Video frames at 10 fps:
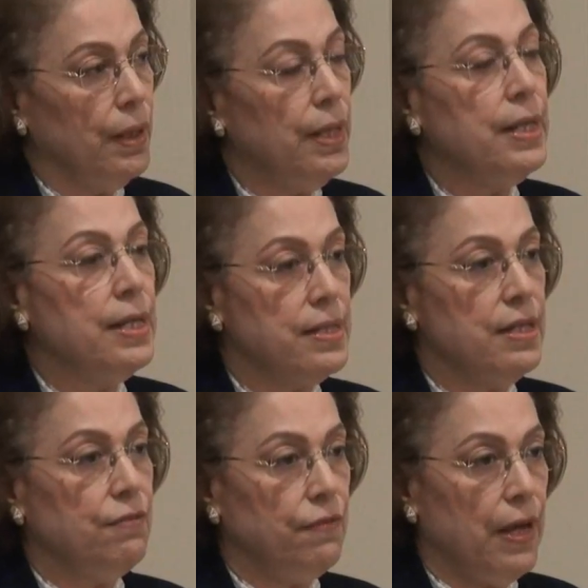in his
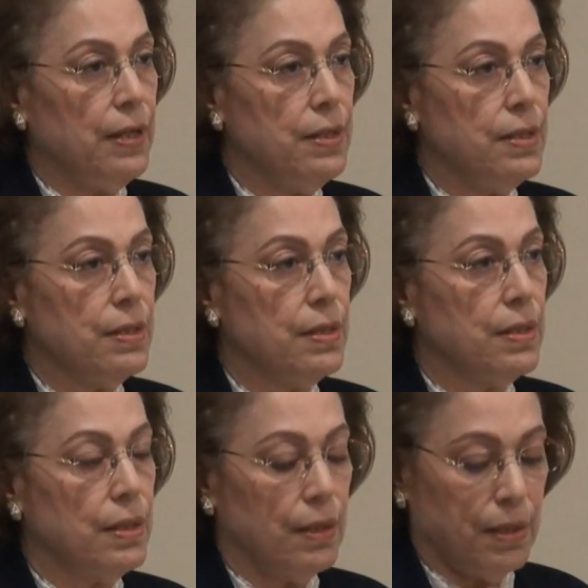
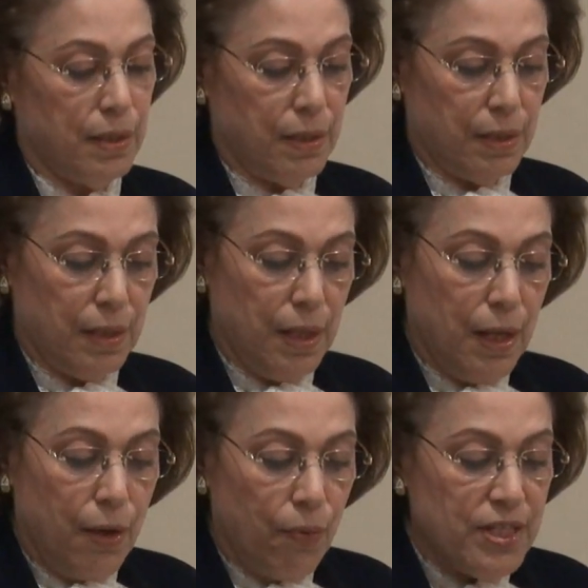defense,
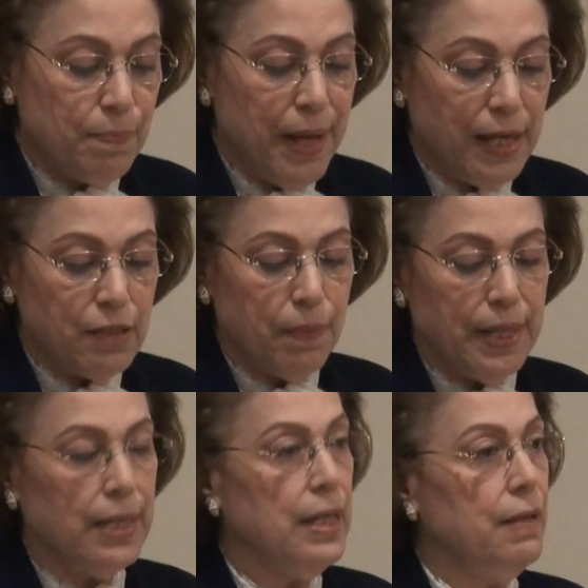was backed by
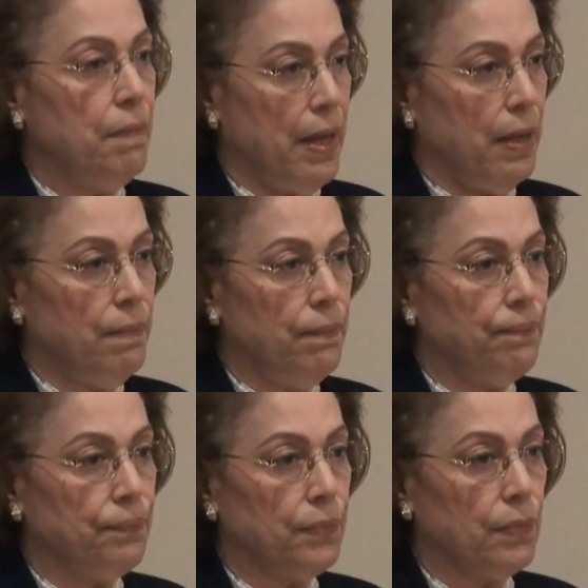an imam
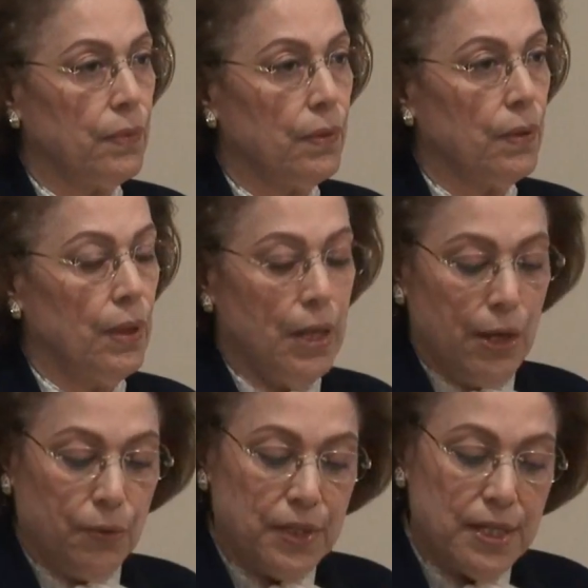
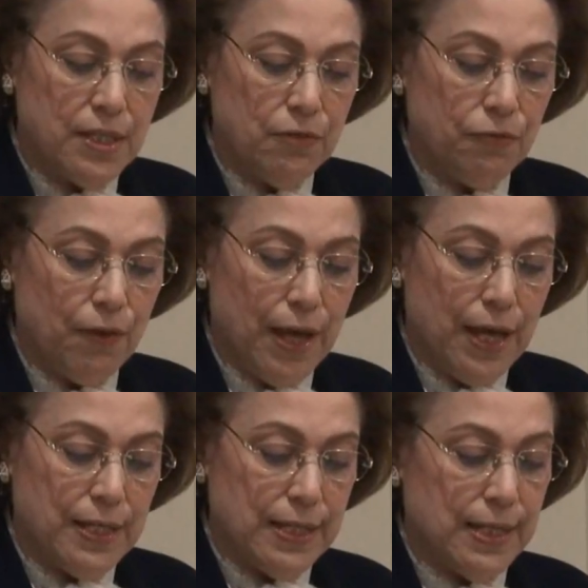who
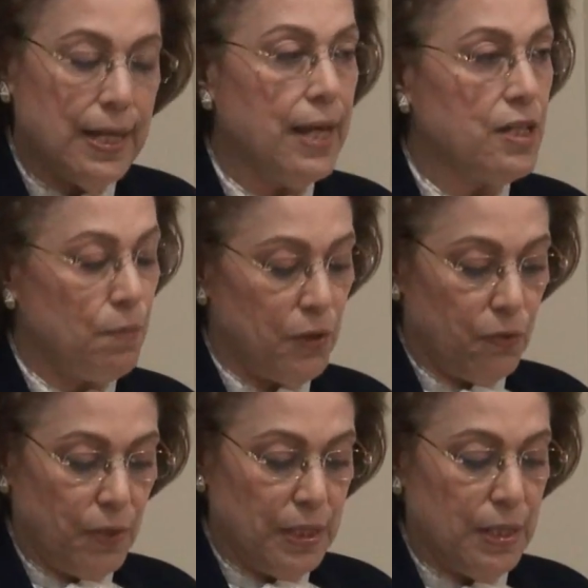testified as an
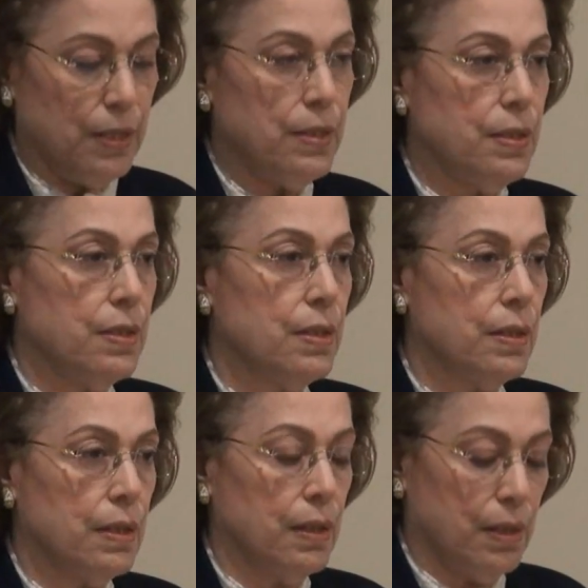expert witness.
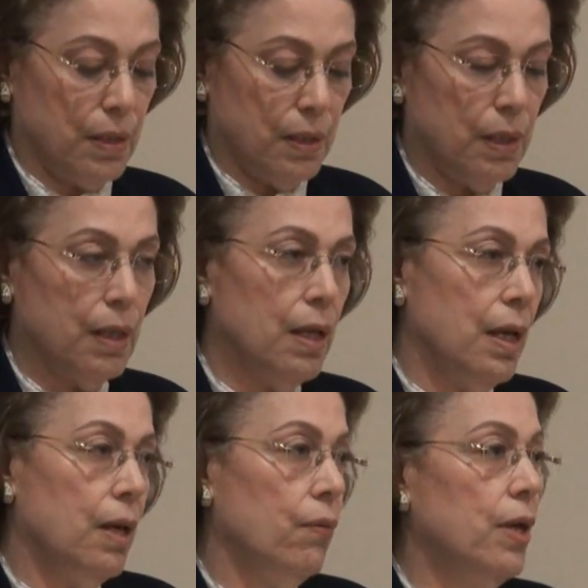
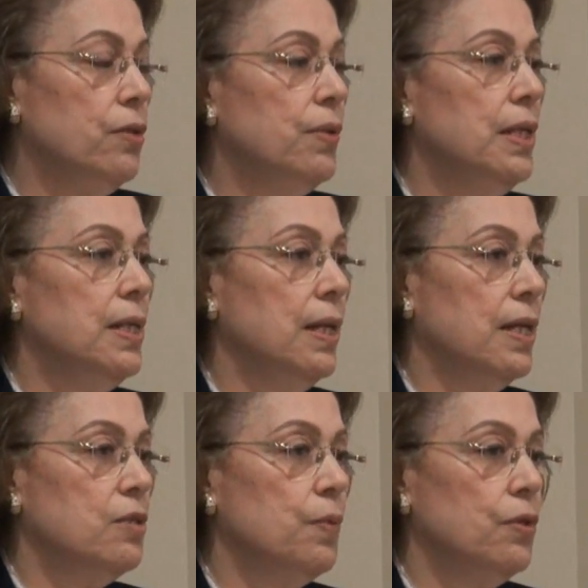Why do we need an
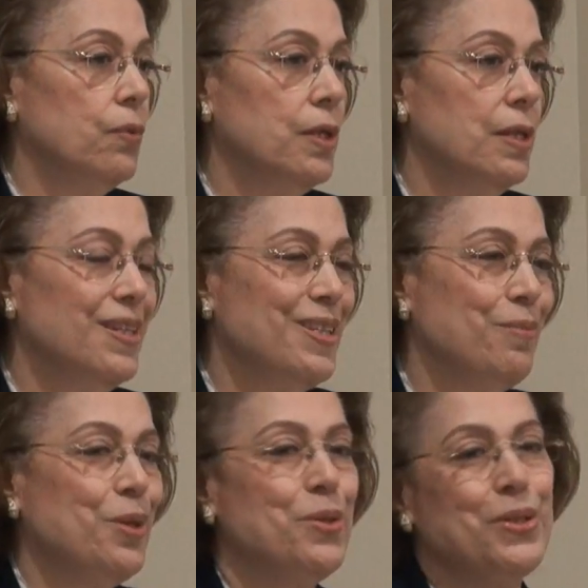expert witness?
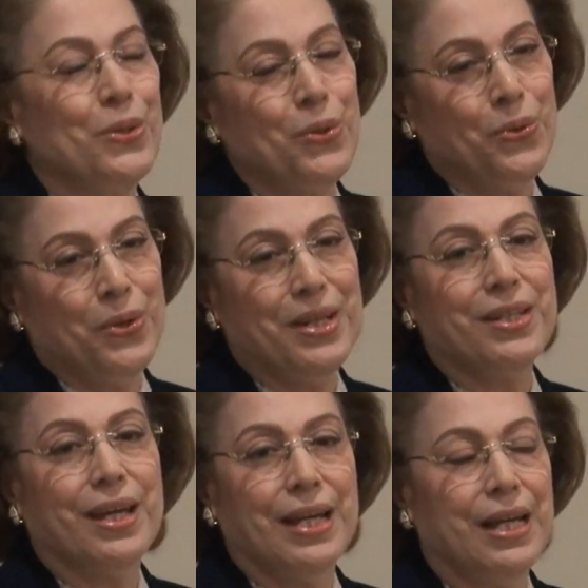Because the
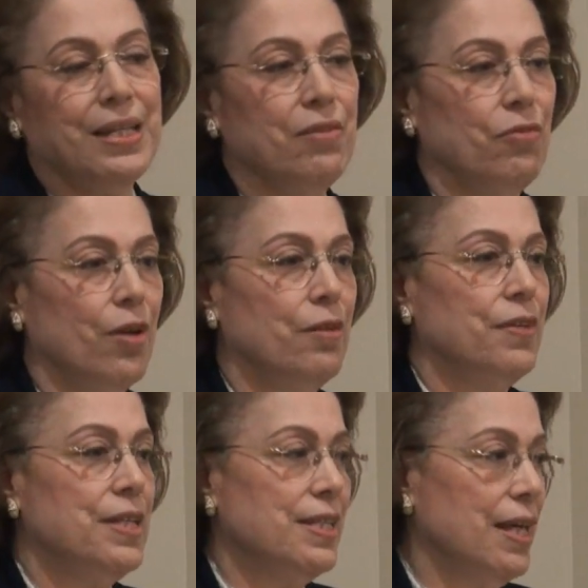court cannot involve
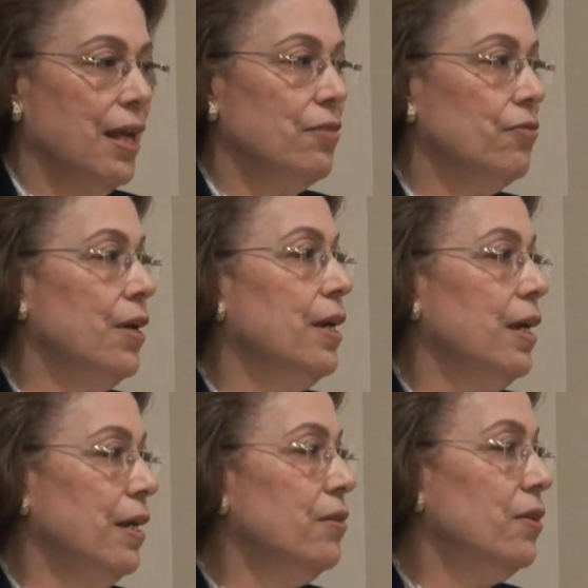itself
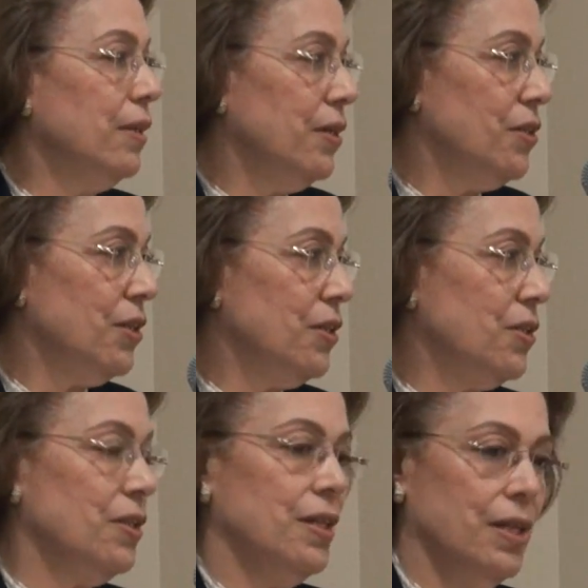in
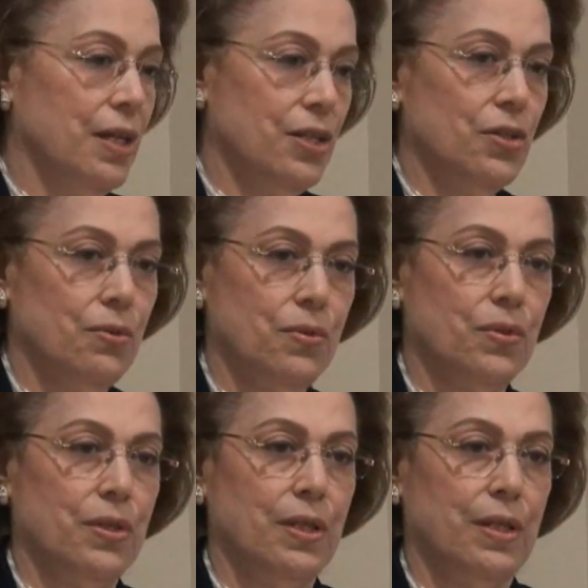religious issues.